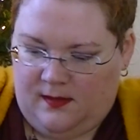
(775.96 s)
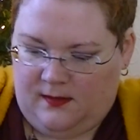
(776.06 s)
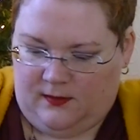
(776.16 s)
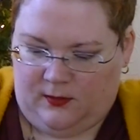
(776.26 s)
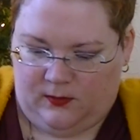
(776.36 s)

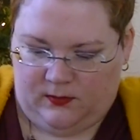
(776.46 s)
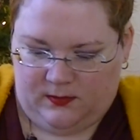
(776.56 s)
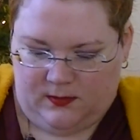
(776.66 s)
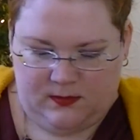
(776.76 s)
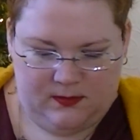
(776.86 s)
So
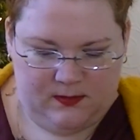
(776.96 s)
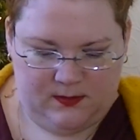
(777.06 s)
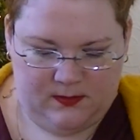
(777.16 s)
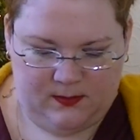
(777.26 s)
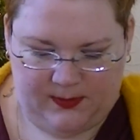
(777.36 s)

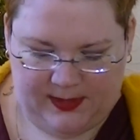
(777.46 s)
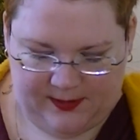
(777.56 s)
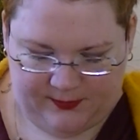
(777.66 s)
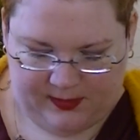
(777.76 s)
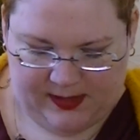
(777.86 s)
we
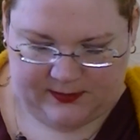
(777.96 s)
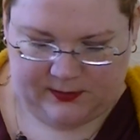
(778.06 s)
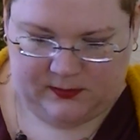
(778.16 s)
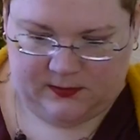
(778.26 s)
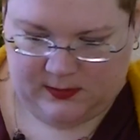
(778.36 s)
have to
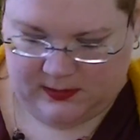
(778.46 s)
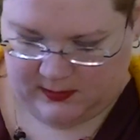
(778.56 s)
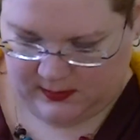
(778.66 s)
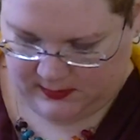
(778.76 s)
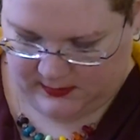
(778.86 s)
hassle
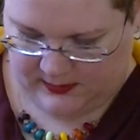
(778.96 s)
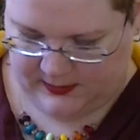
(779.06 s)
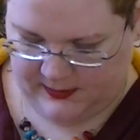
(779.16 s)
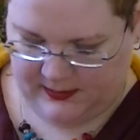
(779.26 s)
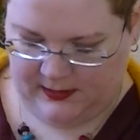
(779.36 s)

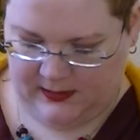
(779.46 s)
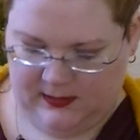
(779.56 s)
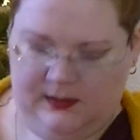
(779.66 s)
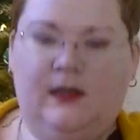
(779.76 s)
this thing